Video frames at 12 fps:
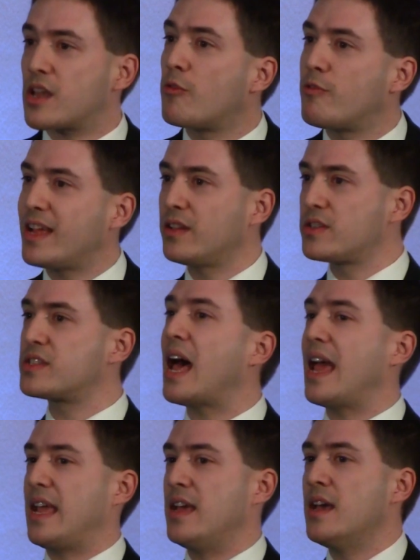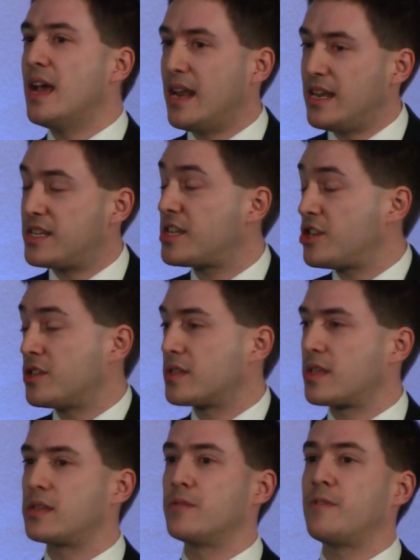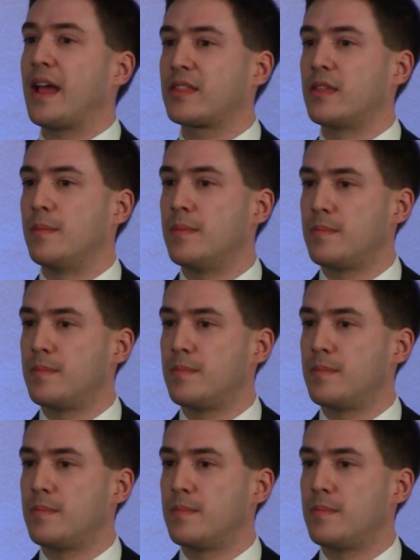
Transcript: a real say in decisions that affect them.